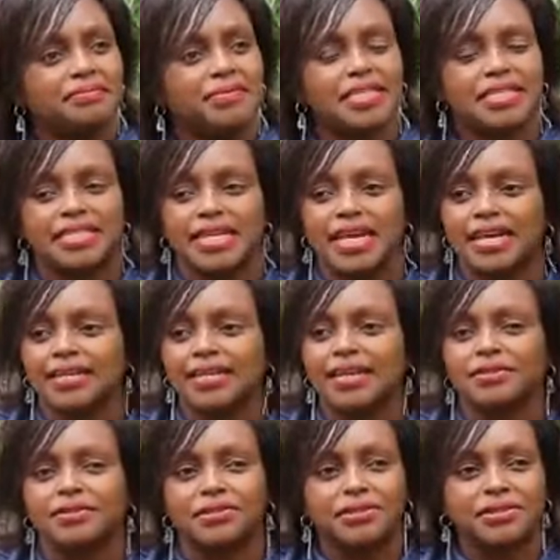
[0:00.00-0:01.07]
My son
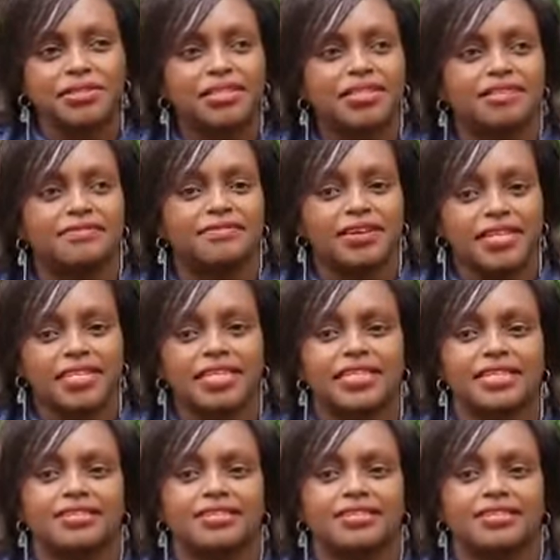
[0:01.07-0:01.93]
adored the fact